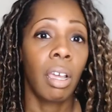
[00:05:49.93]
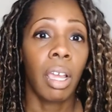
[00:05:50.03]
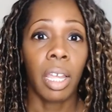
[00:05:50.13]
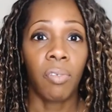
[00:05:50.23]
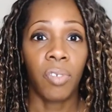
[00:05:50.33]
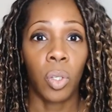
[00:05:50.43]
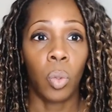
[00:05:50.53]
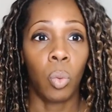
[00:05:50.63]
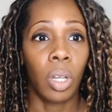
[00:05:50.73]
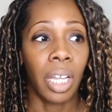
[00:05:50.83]
if
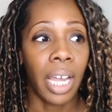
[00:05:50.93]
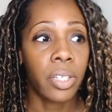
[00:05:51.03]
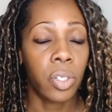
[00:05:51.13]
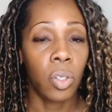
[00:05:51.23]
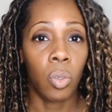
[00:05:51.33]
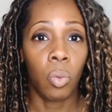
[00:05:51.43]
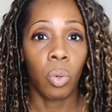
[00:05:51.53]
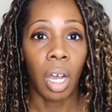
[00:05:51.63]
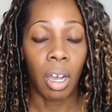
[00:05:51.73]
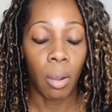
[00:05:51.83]
you like to
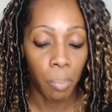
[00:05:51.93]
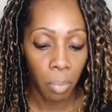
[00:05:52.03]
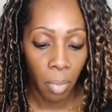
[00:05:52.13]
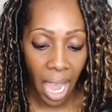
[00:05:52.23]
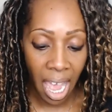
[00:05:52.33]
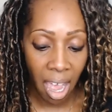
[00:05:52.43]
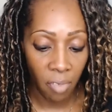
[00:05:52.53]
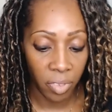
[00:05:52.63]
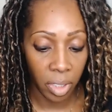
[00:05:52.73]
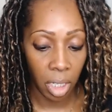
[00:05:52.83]
have
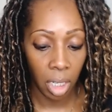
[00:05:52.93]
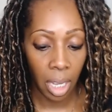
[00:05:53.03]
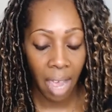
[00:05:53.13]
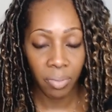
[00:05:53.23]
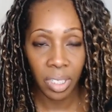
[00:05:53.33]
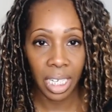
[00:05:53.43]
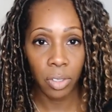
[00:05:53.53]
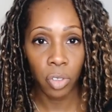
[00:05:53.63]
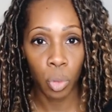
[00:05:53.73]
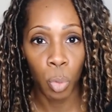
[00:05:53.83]
the
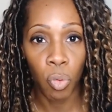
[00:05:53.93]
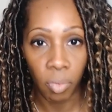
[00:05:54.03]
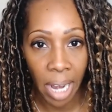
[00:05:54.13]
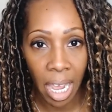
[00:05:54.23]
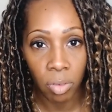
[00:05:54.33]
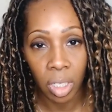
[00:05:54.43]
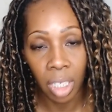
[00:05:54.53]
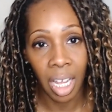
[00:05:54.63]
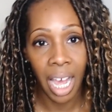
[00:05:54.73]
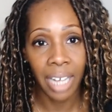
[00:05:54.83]
dancers move around a
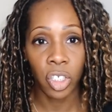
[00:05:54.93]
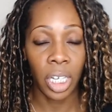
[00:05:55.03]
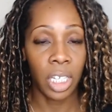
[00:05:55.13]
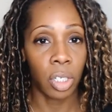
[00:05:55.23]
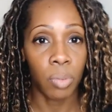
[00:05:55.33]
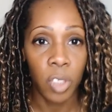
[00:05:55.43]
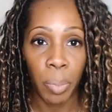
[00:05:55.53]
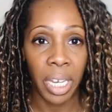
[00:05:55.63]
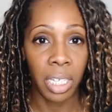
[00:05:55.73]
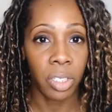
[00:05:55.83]
lot, changing
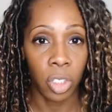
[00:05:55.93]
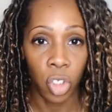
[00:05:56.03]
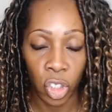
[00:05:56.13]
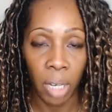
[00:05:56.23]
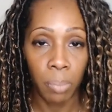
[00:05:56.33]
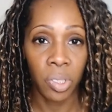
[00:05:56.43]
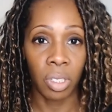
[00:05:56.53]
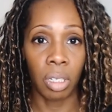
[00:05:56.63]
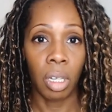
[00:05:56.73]
space and shapes, and